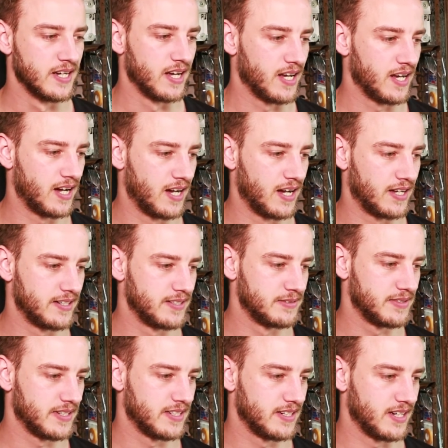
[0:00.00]

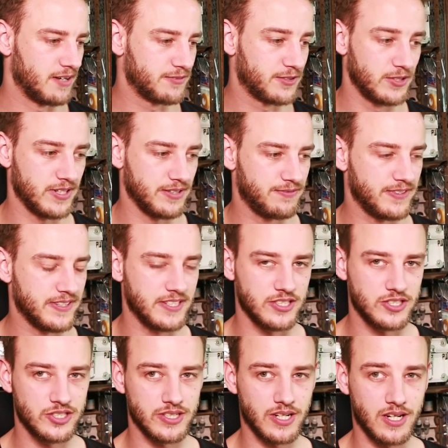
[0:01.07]
And after I
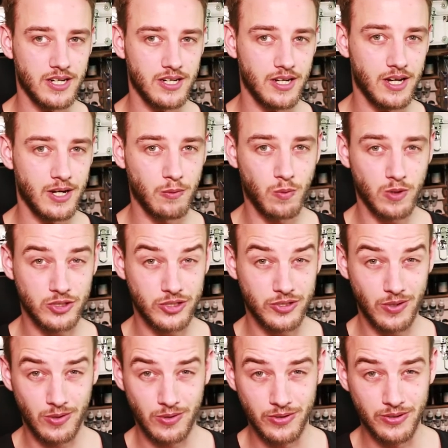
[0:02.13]
finished, I
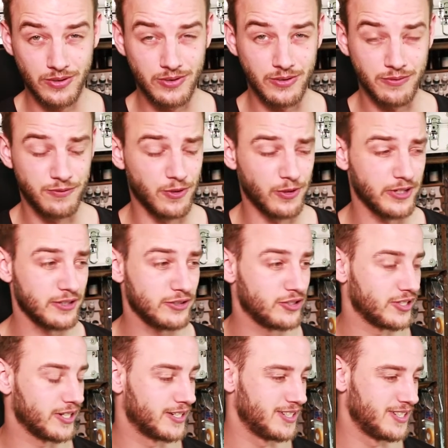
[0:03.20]
watched all the
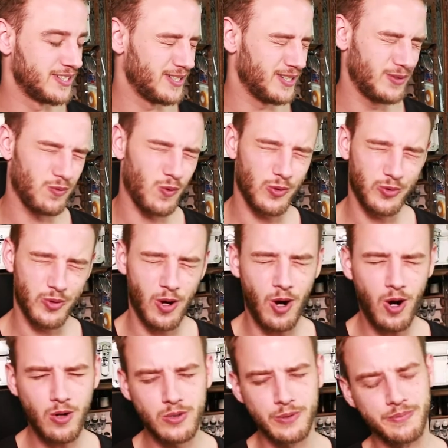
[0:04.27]
footage, and it was
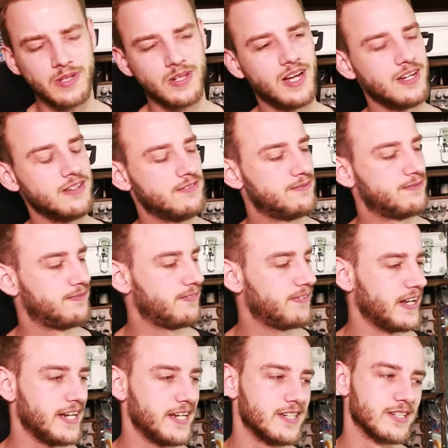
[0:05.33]
horrible. I
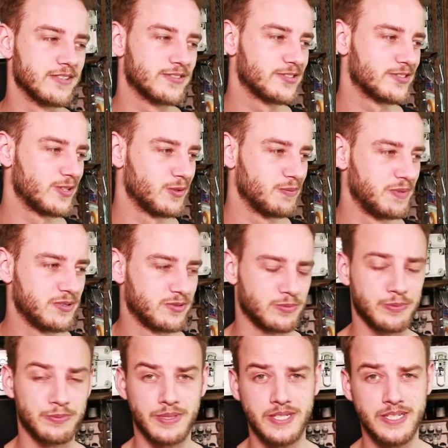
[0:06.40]
failed so
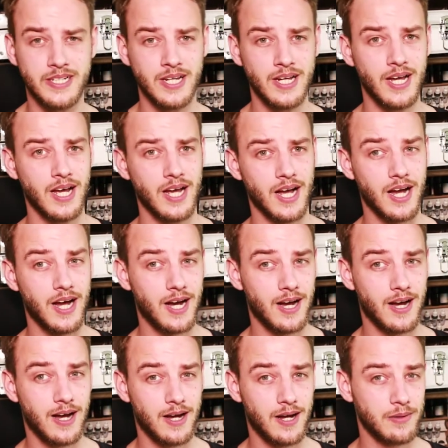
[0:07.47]
miserably.
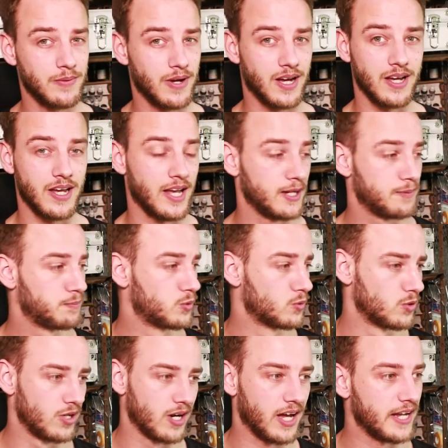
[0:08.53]
I had
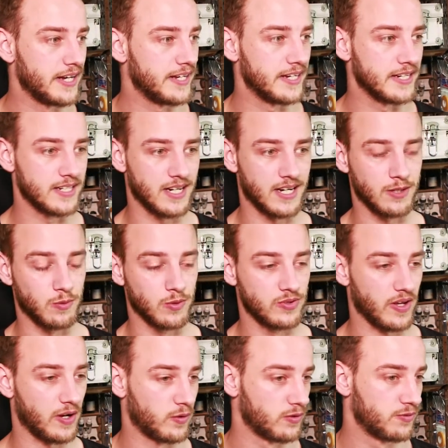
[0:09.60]
poor lighting. I
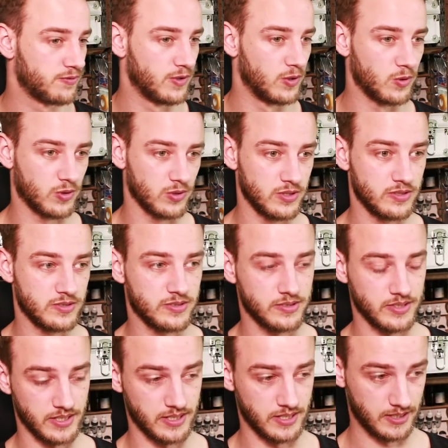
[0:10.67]
was out of
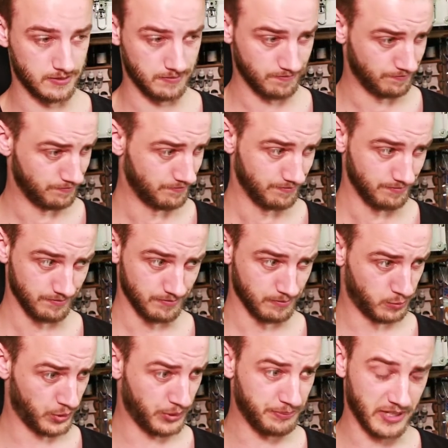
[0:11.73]
focus.
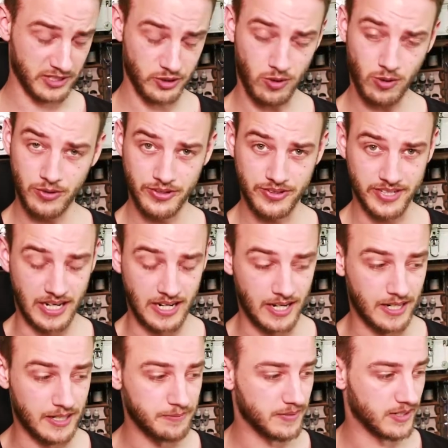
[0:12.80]
Pretty much all the
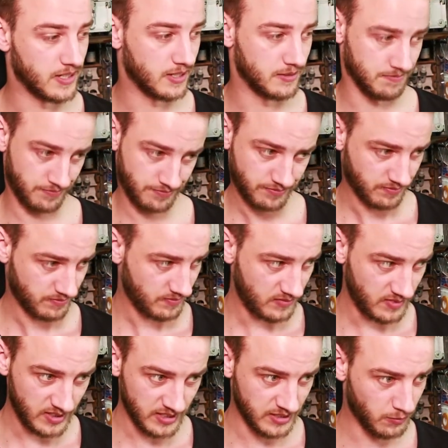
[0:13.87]
time.
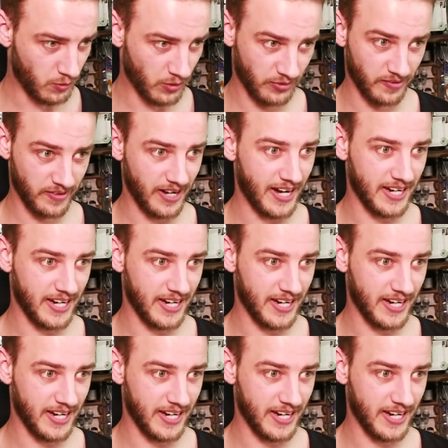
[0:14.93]
There wasn't